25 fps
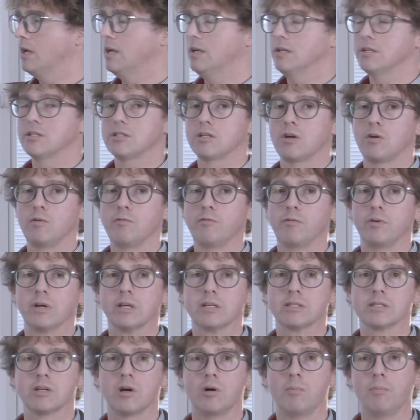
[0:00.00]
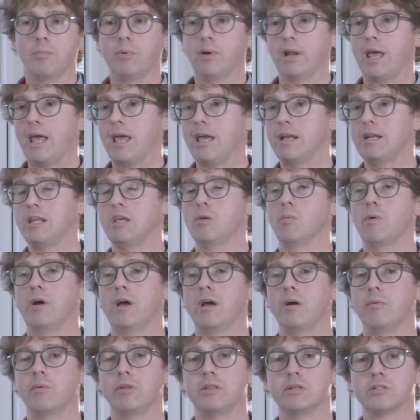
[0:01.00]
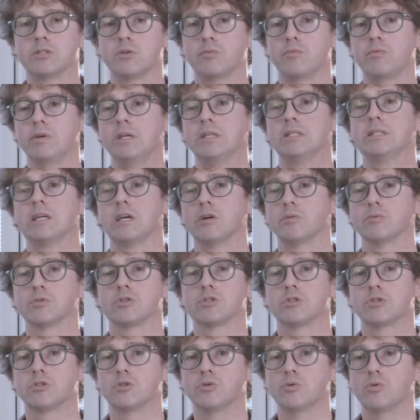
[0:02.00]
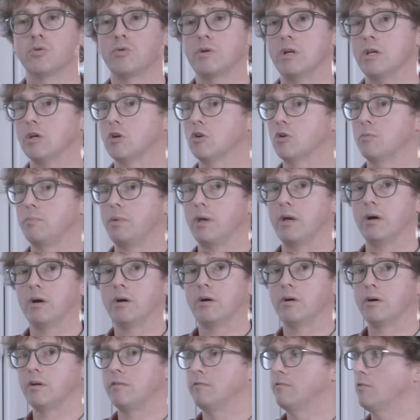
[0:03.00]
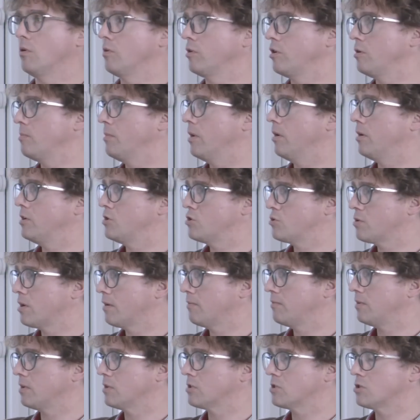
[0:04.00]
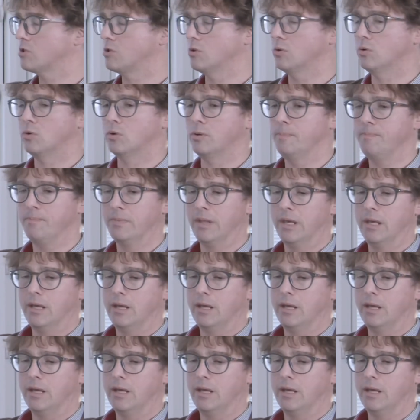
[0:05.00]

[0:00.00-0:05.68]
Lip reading: So, for example, anywhere where there's a retail store, and it could be a high volume, high traffic store,